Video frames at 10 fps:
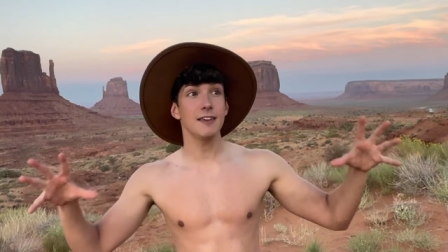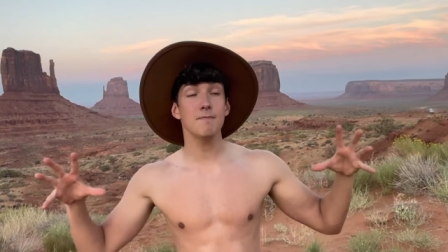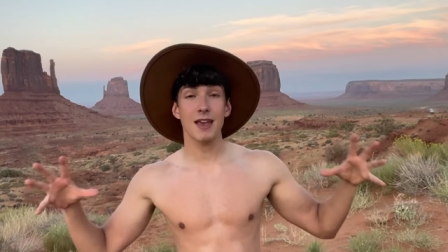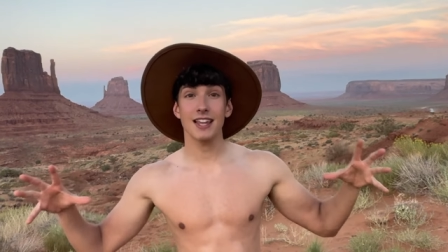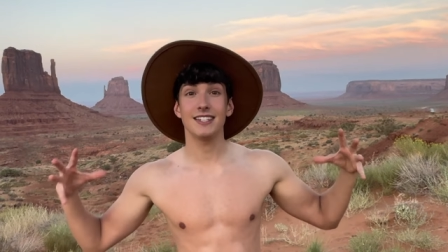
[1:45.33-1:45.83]

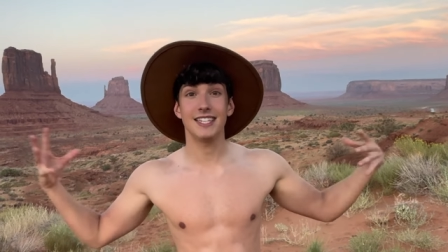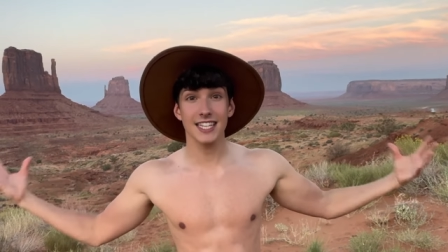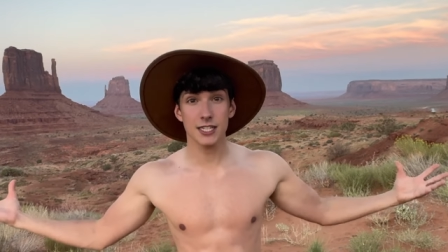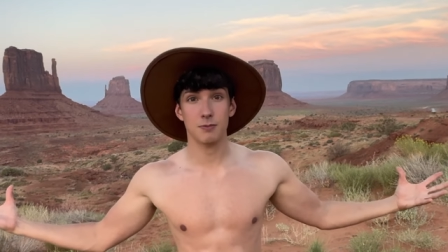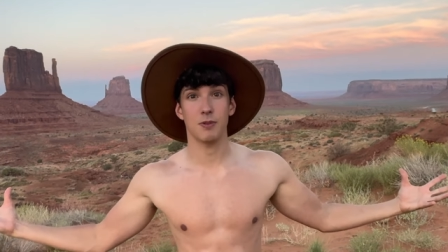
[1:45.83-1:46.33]
made
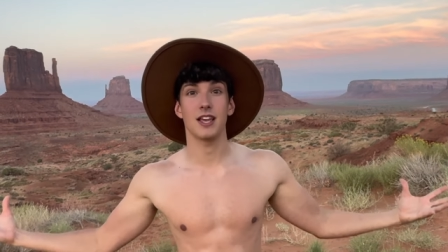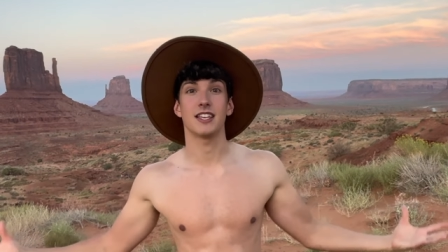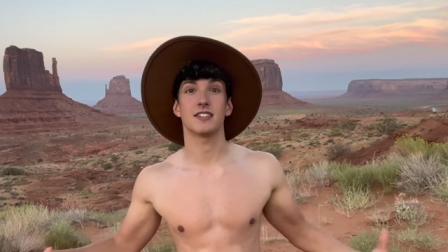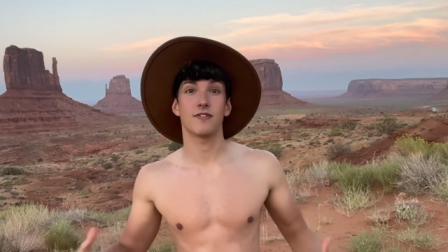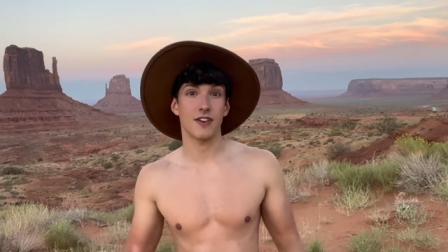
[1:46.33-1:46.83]
this
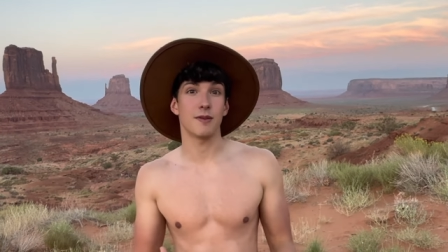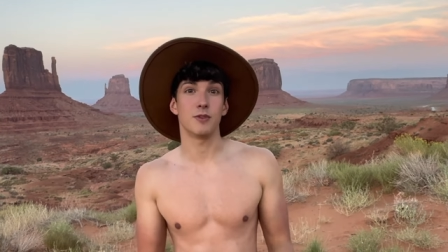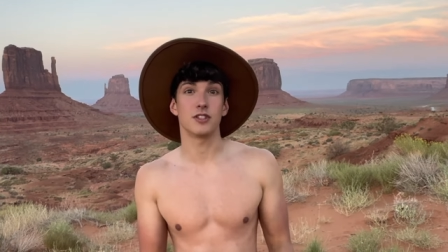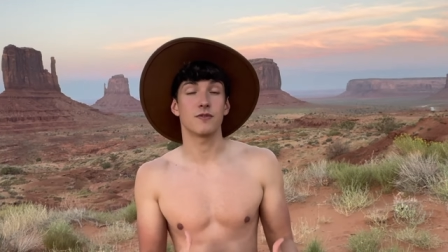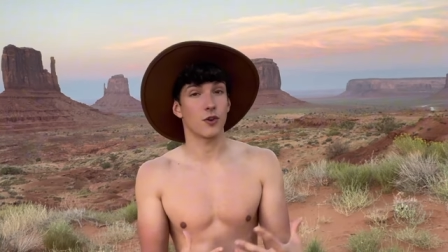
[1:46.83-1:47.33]
place
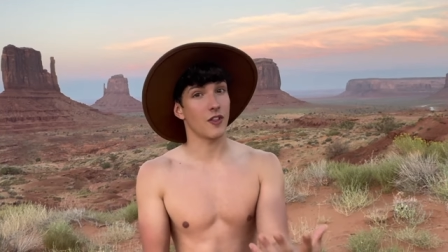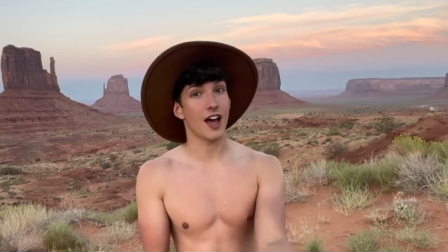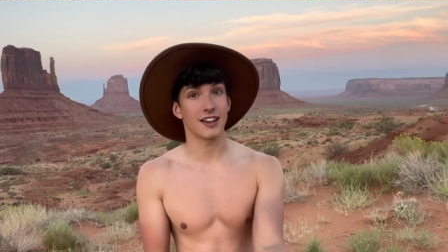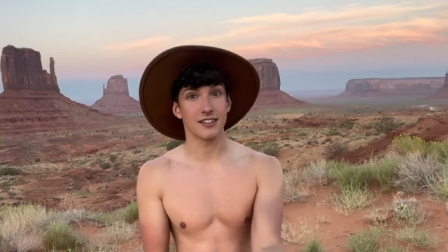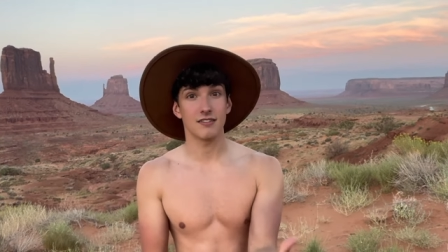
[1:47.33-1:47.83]
famous for
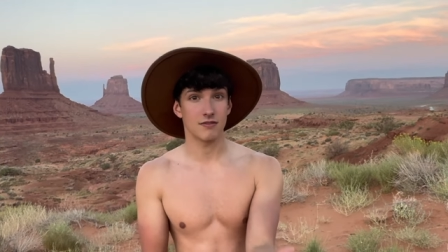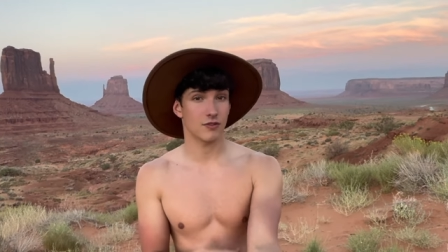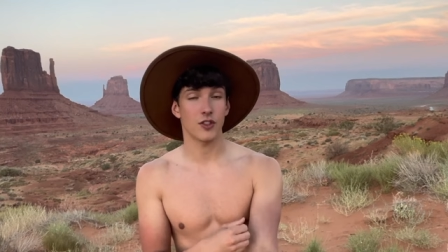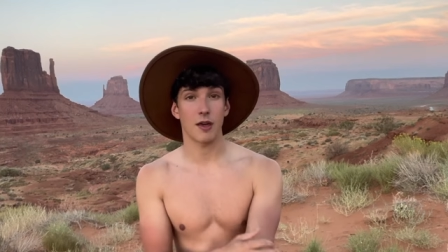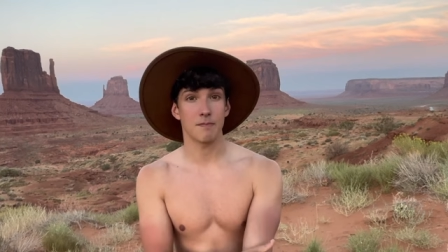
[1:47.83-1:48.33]
that,
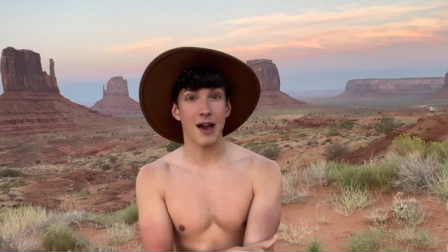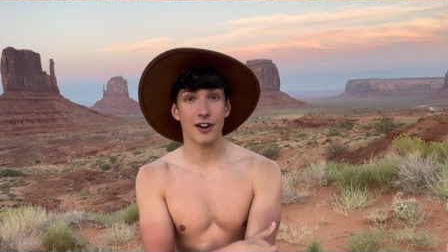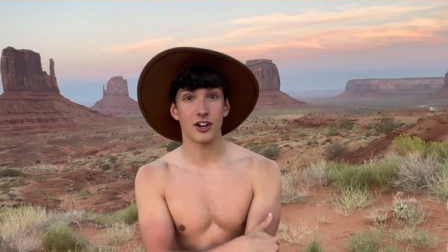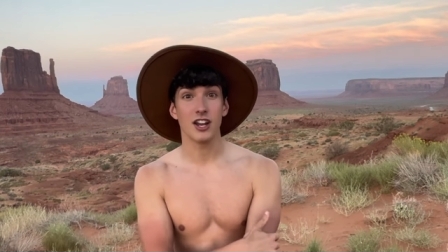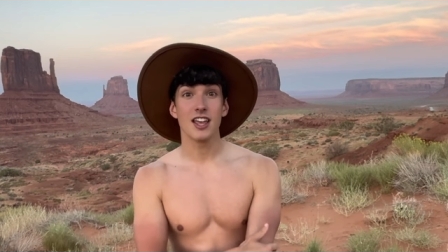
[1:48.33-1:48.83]
for that
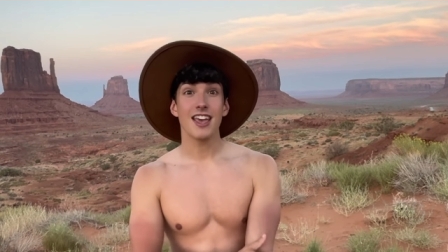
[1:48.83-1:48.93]
matter.